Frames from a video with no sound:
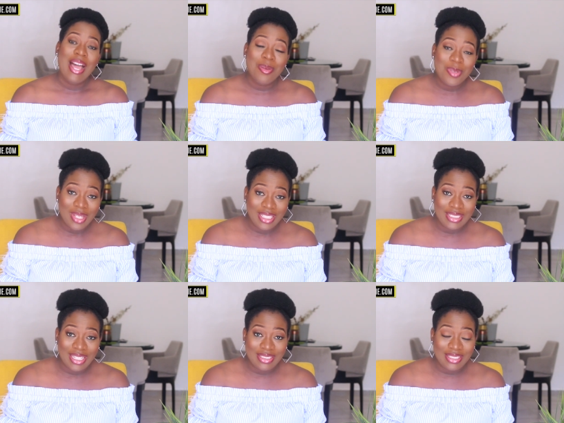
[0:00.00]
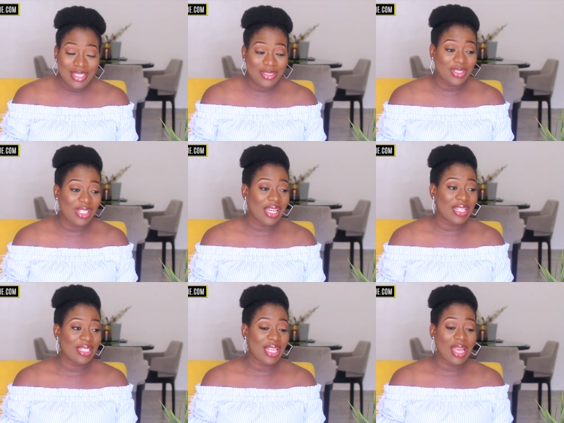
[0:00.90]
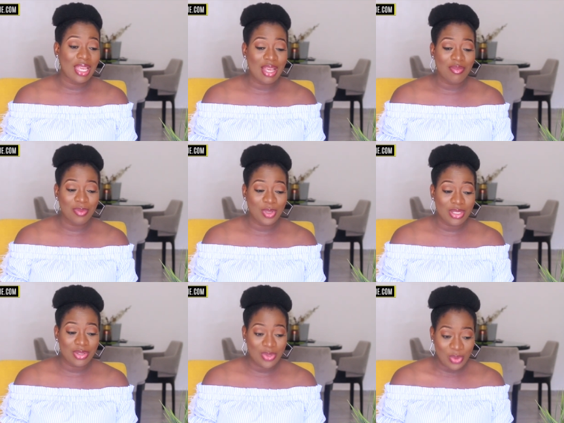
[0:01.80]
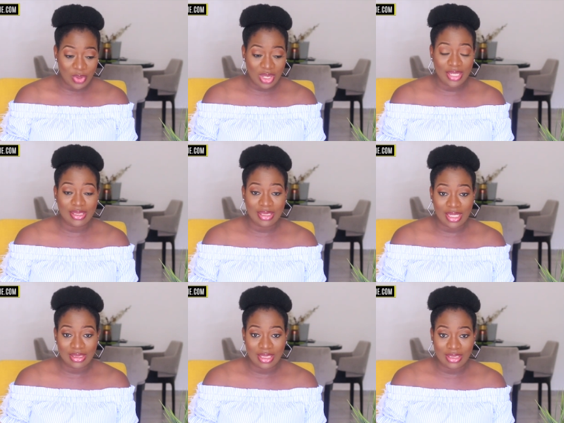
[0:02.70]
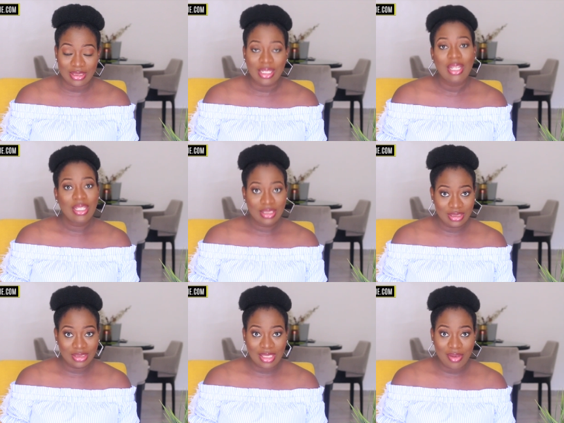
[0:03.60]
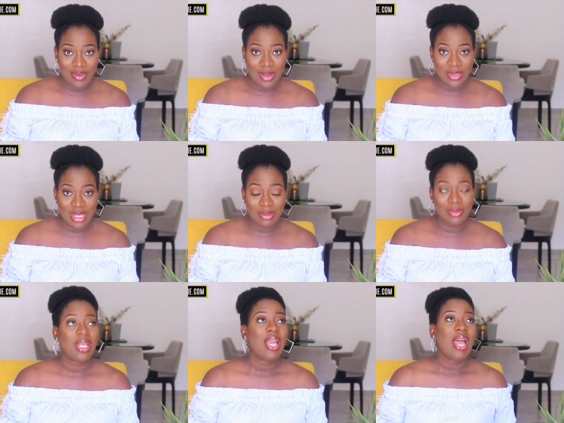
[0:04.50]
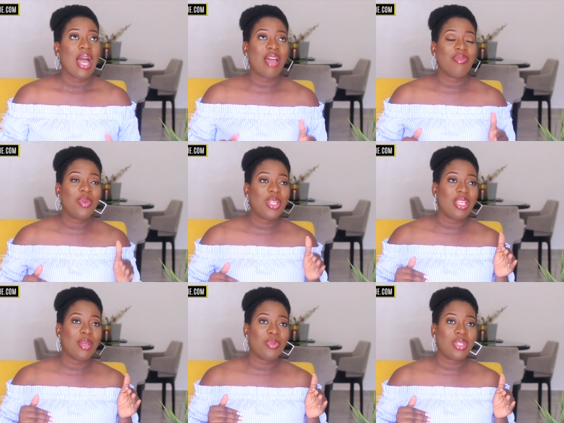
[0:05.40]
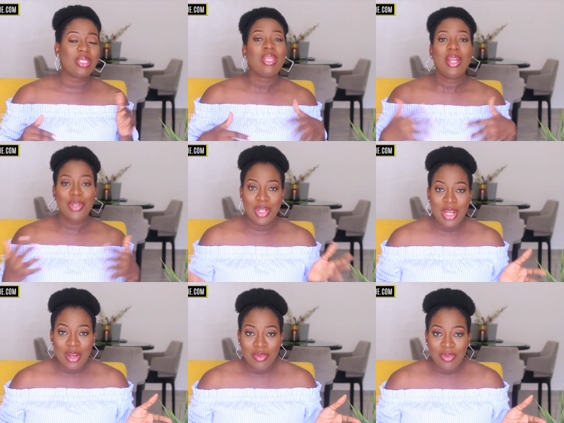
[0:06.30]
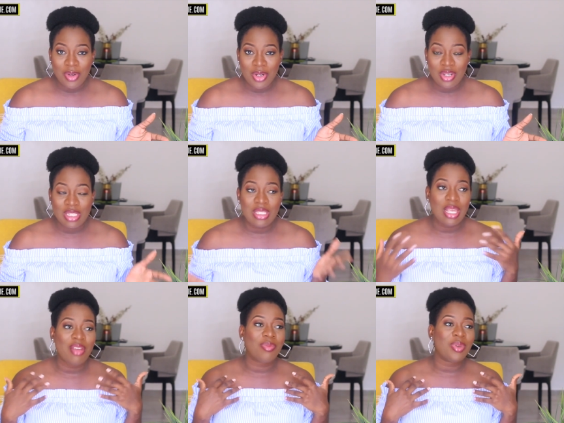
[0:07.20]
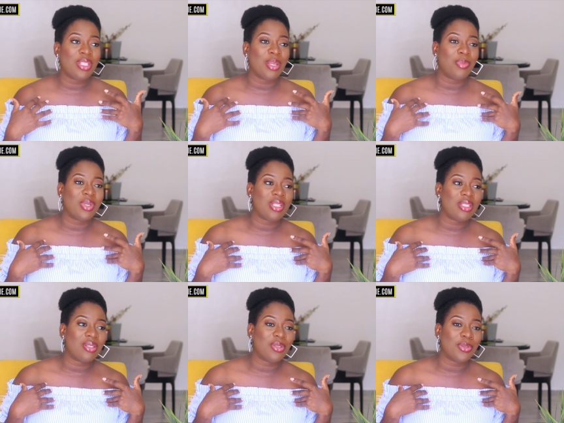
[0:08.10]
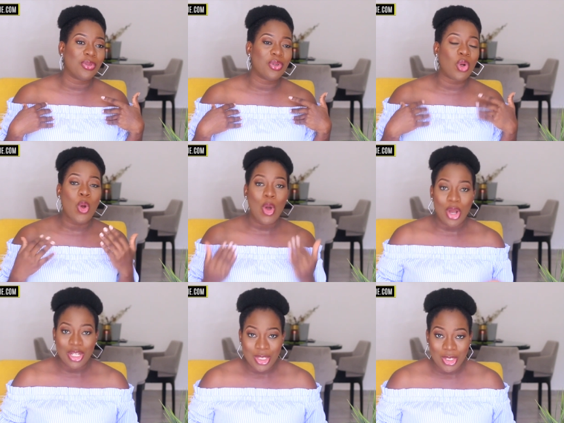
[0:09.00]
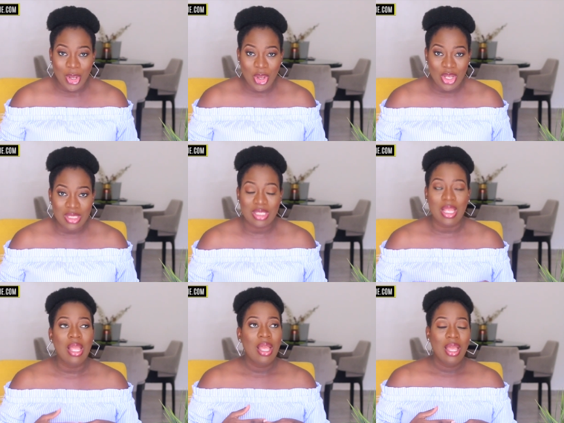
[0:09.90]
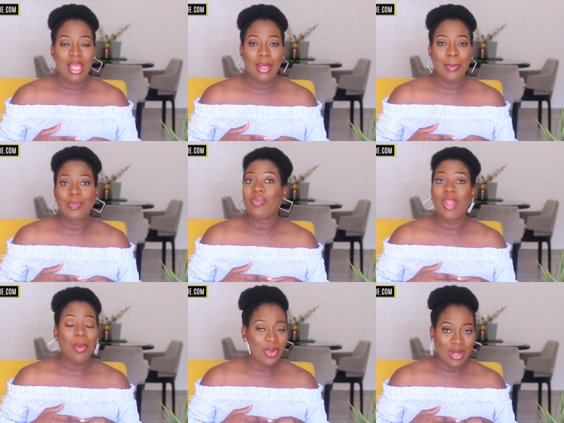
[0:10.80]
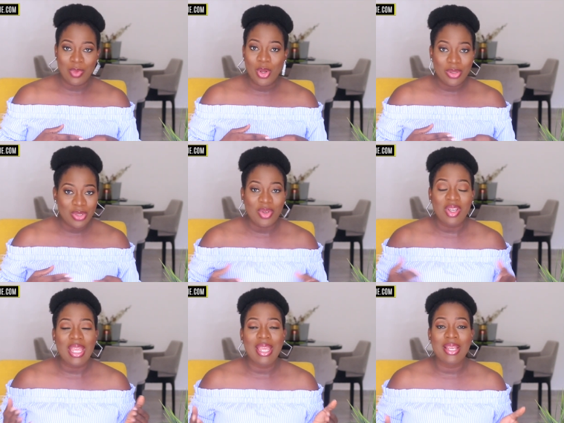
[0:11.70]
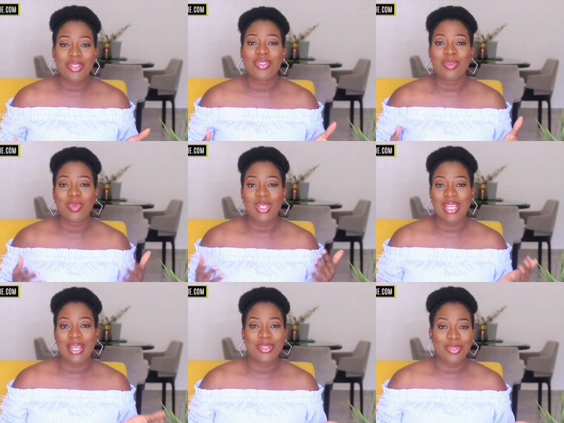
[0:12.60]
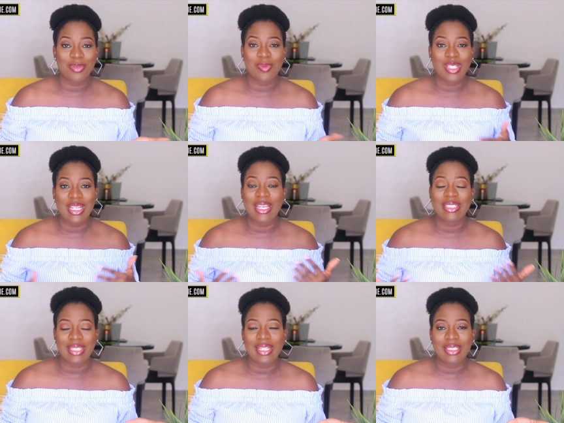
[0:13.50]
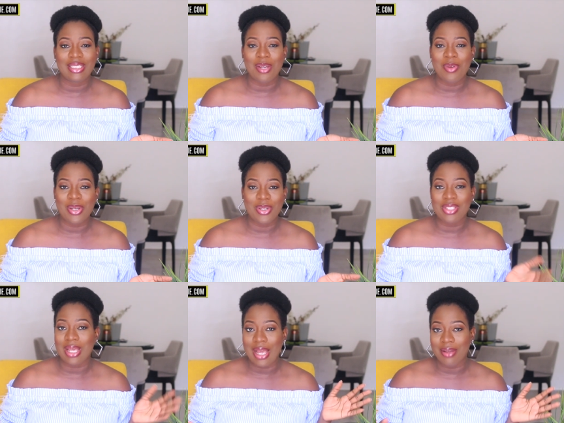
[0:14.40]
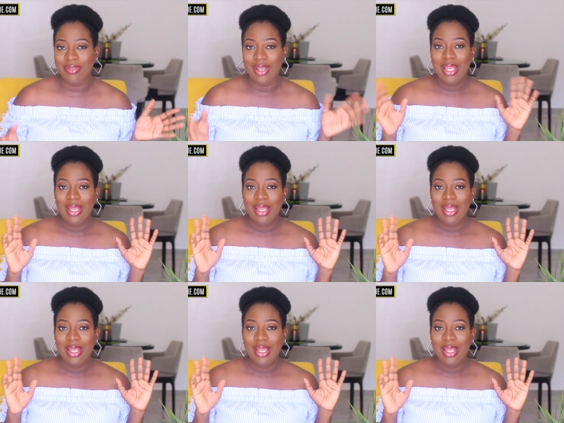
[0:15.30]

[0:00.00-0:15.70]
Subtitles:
I'm so excited, you guys. I have been so excited since I found out. I've been a bit nervous. I've been a bit, you know, cautious. But I'm also extremely, extremely excited that we are going to have